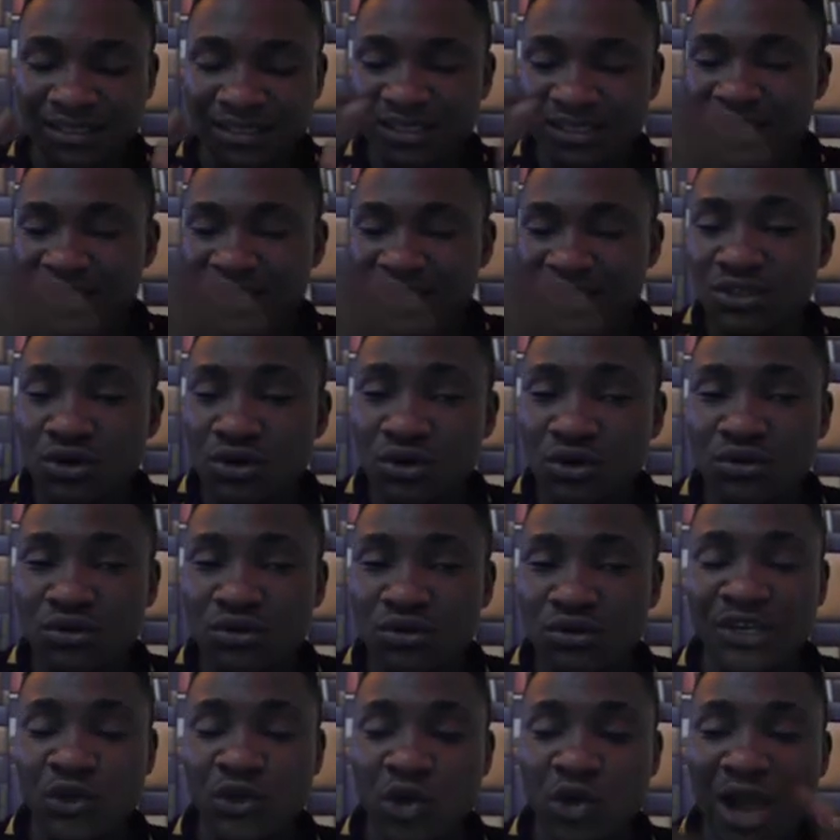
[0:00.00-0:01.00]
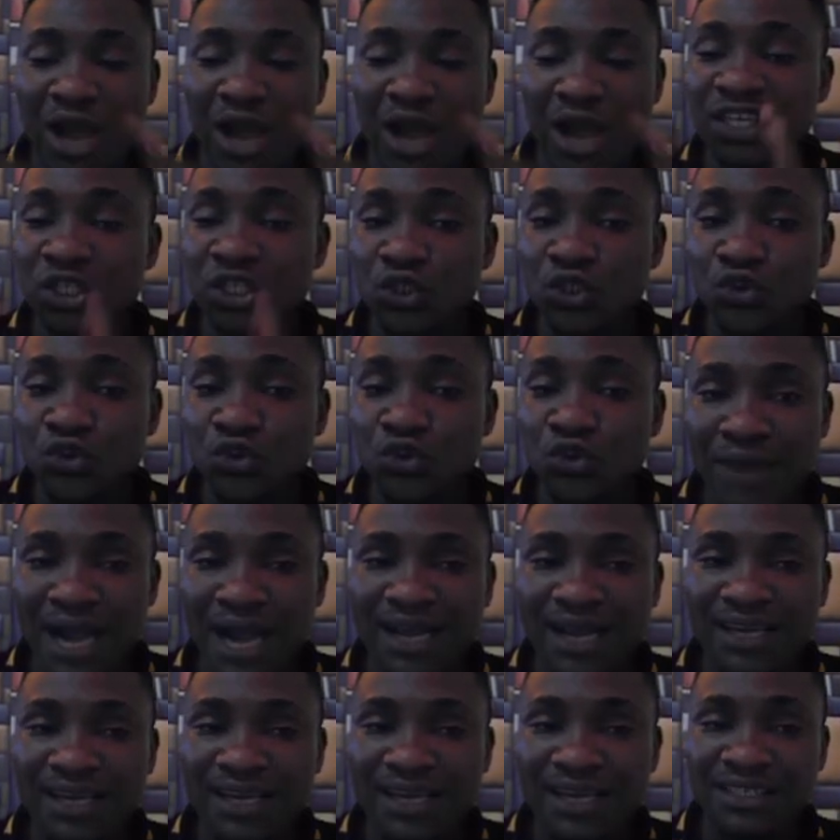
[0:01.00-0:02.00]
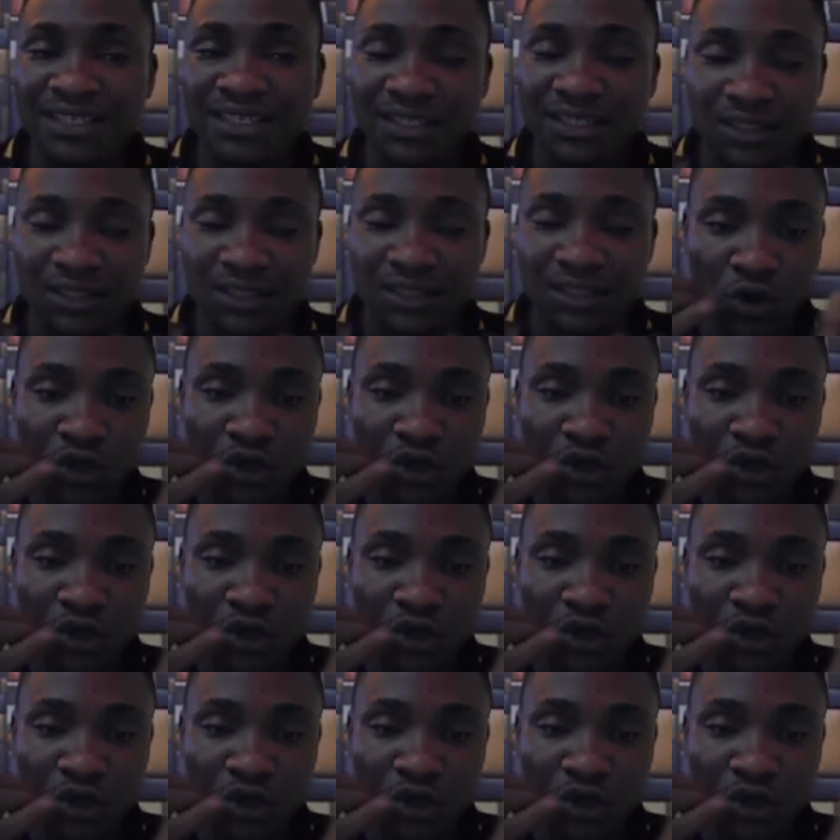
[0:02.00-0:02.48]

telling Google that you have a new backlink list